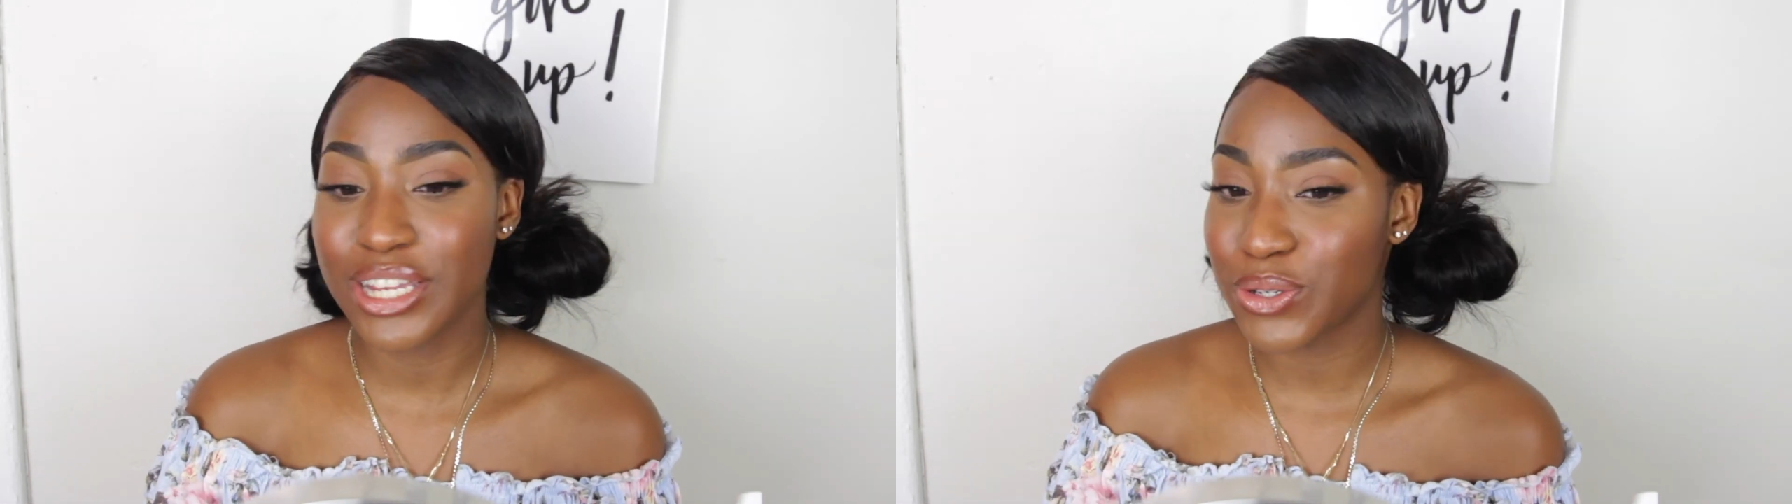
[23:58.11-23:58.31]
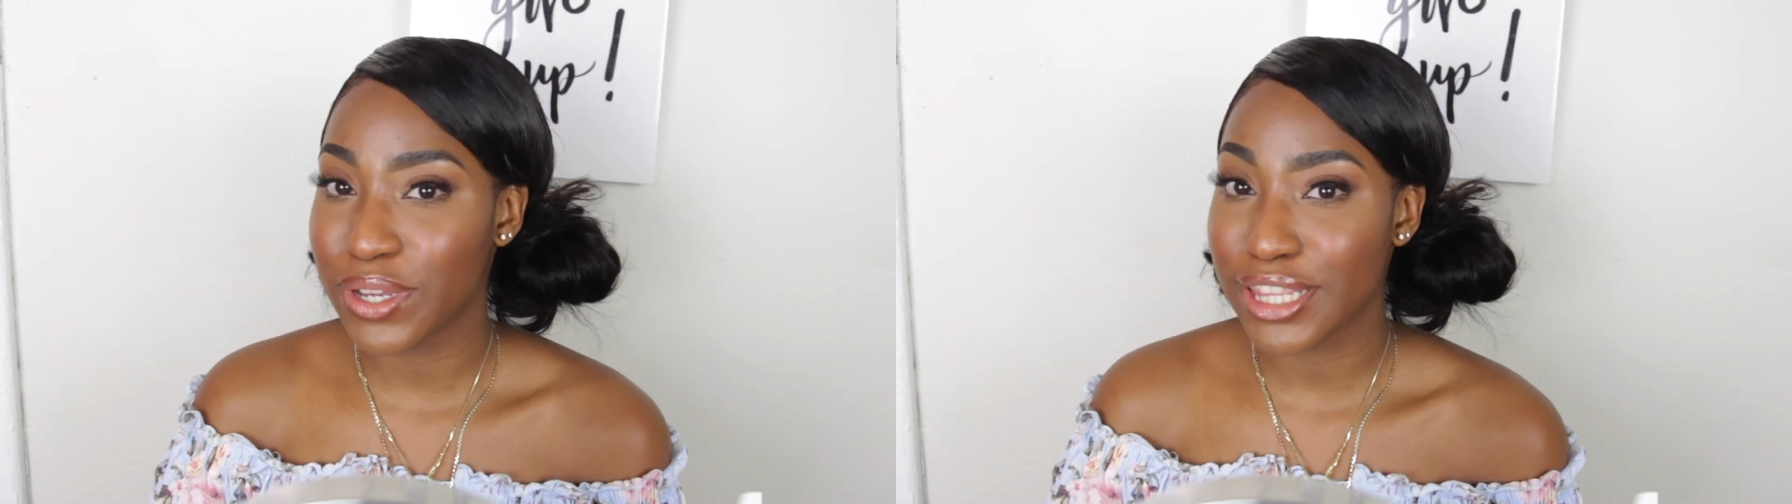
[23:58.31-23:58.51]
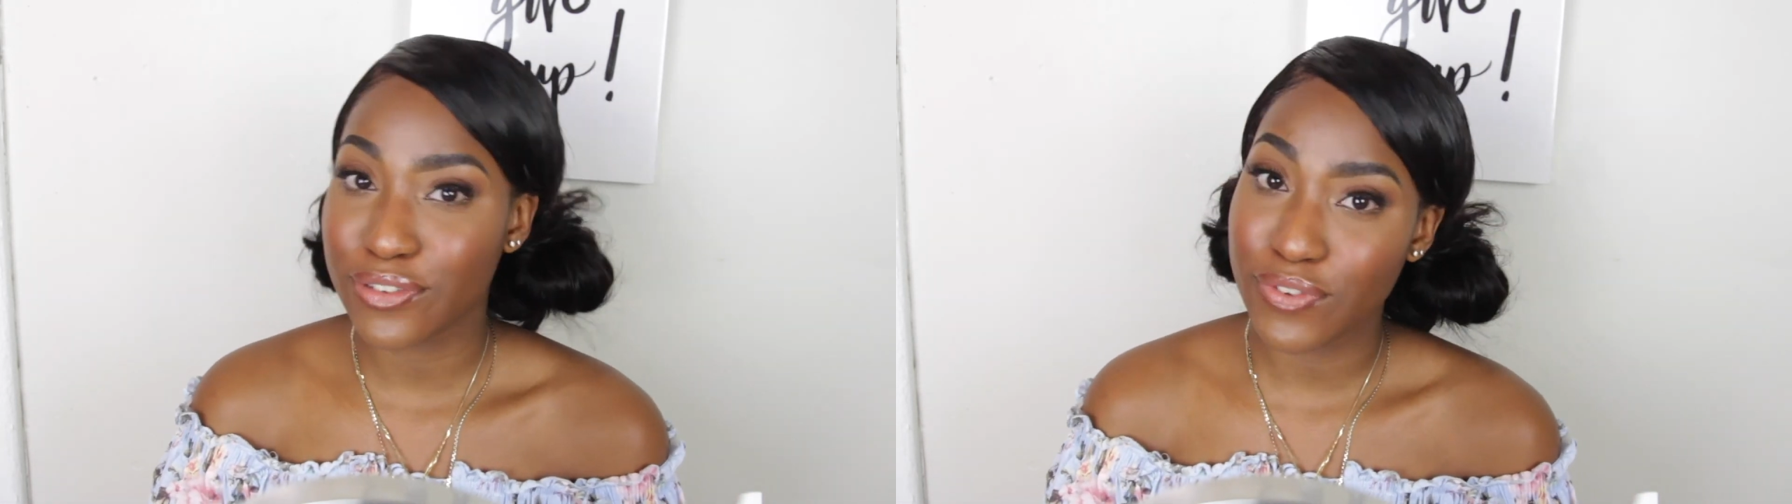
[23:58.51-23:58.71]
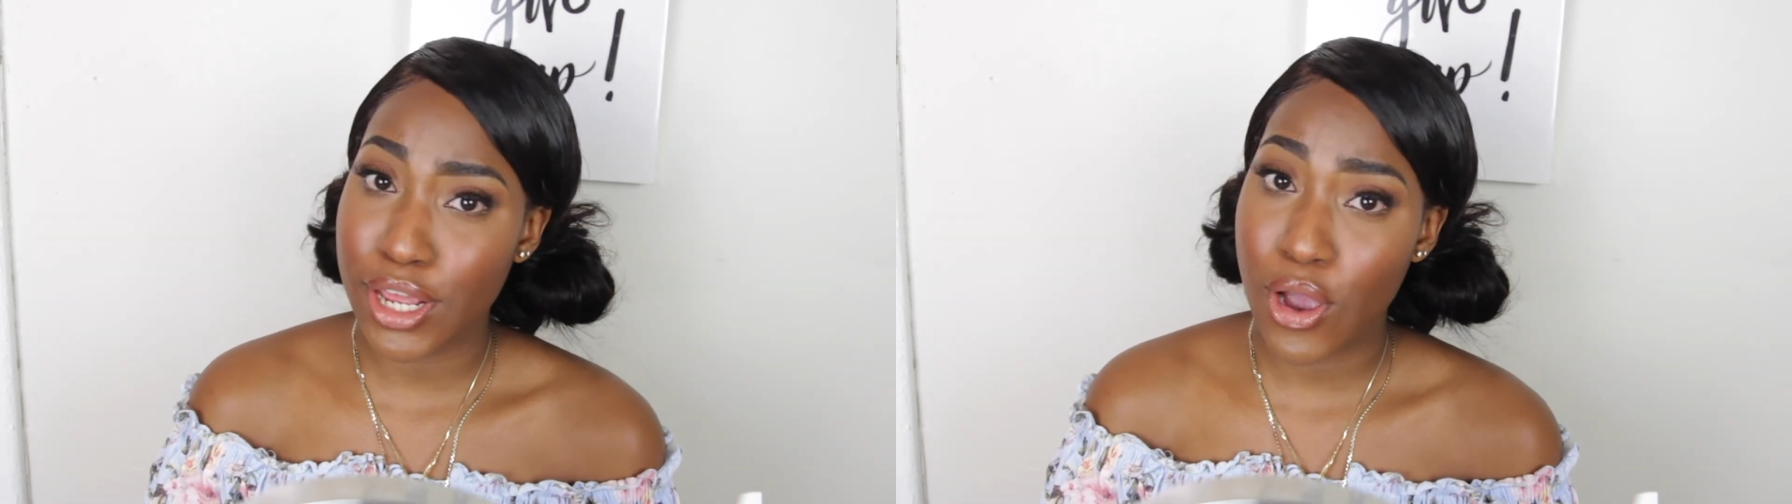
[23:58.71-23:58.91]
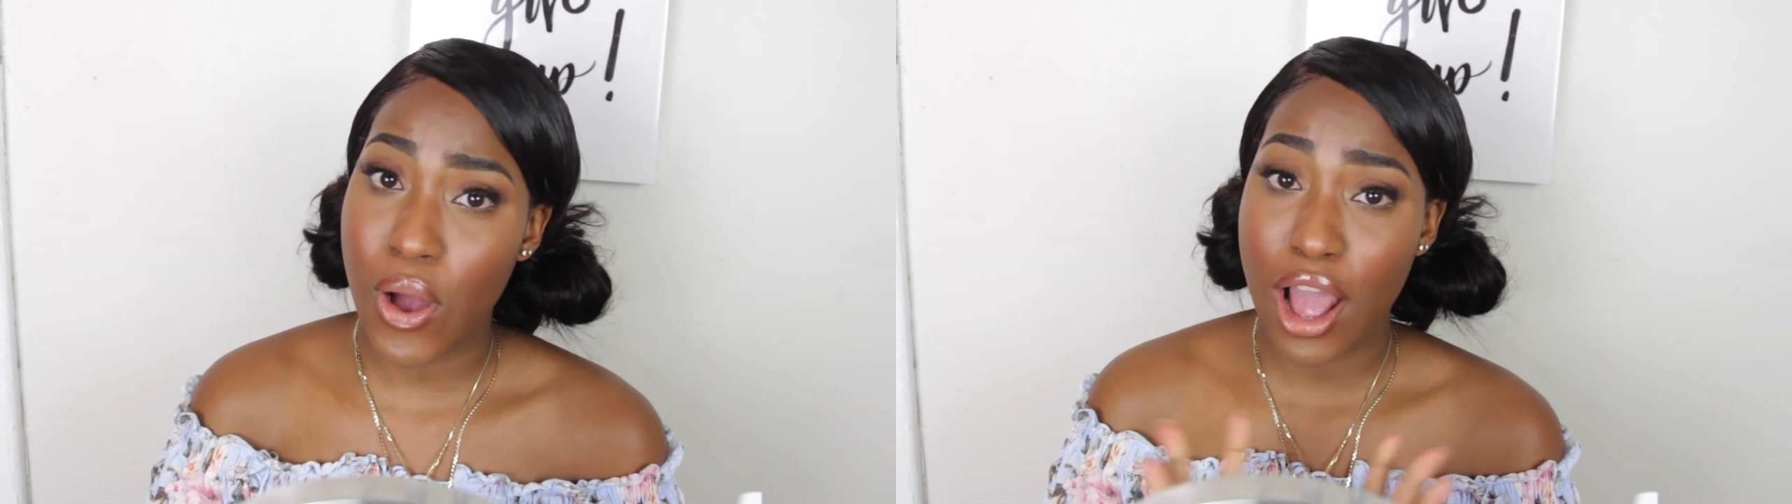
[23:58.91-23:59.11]
enjoyed this
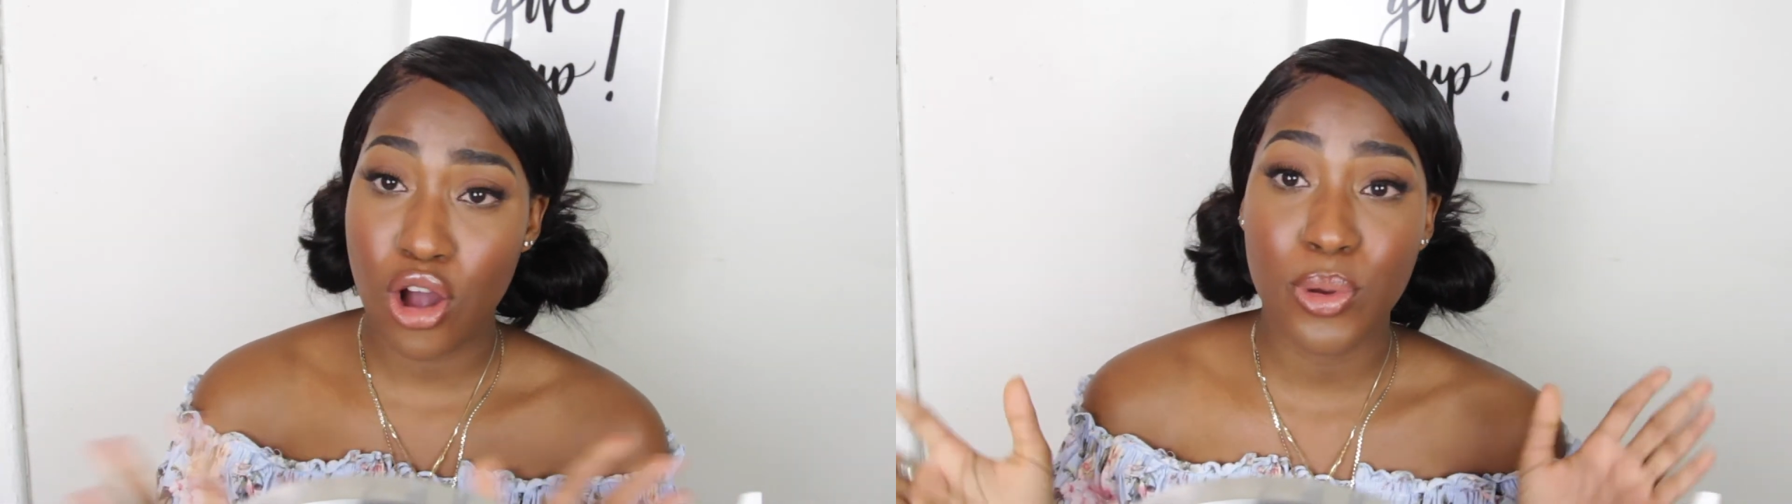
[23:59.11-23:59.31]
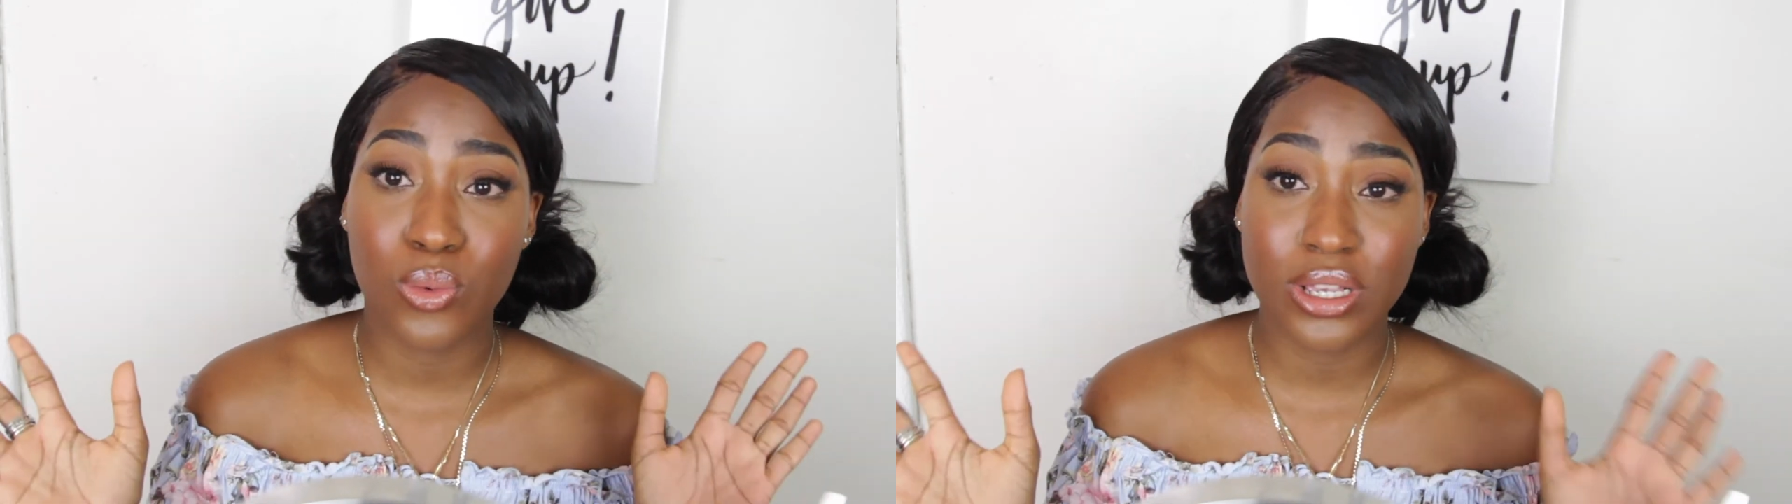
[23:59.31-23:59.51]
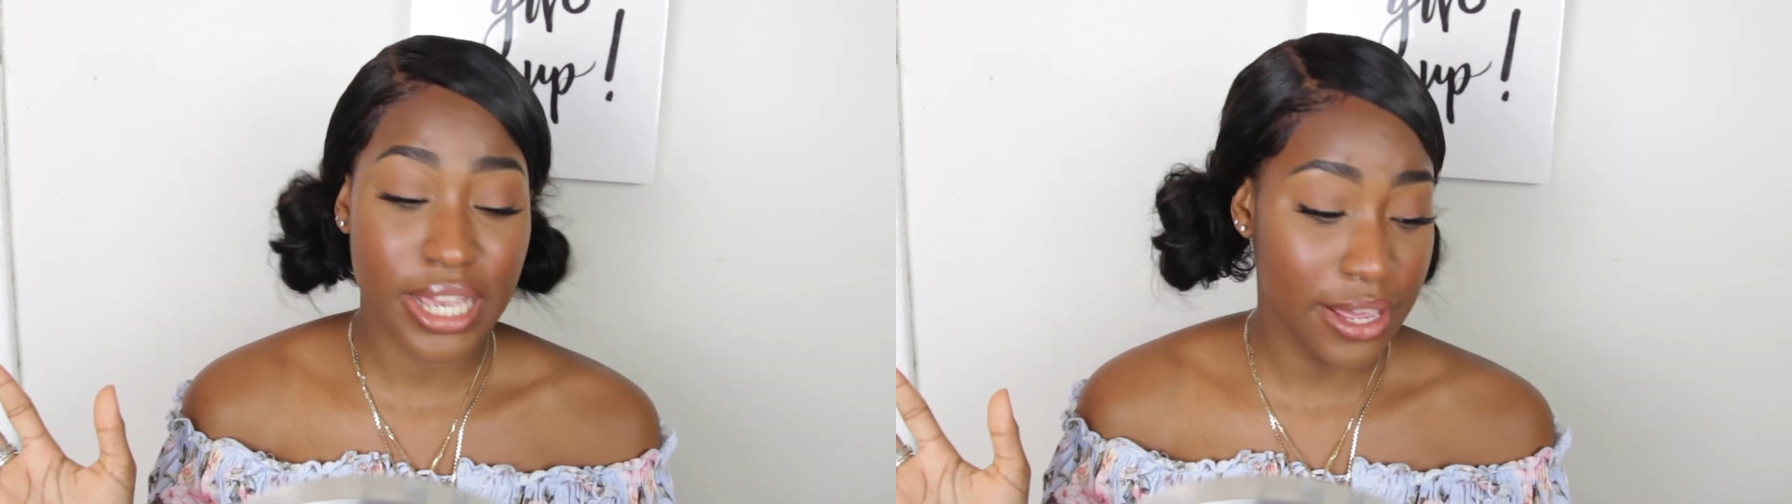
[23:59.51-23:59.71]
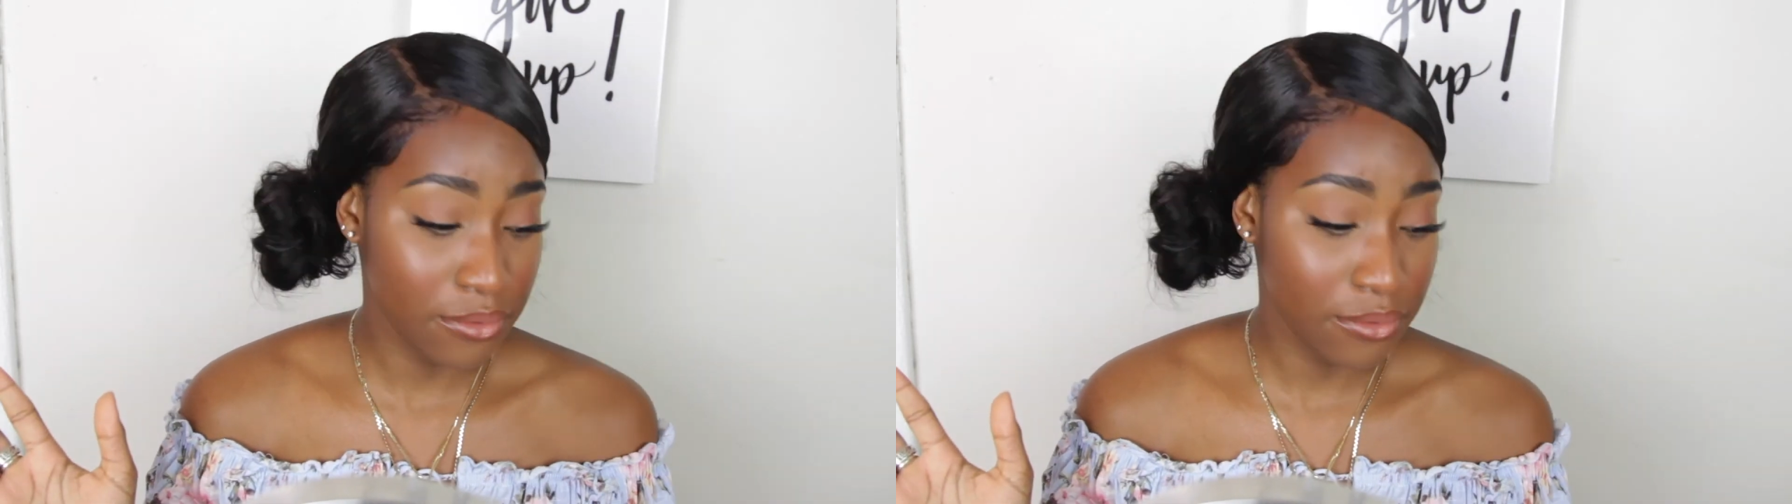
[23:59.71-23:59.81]
video. I hope it was